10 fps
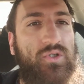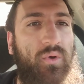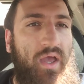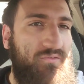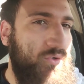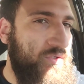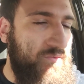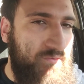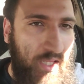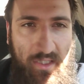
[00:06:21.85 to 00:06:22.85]
So you have to
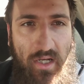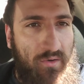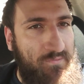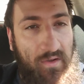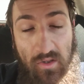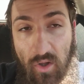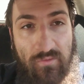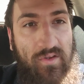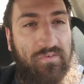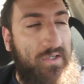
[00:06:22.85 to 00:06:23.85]
take care of a
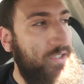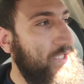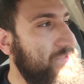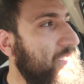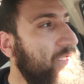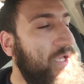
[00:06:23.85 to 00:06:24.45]
lot of different things,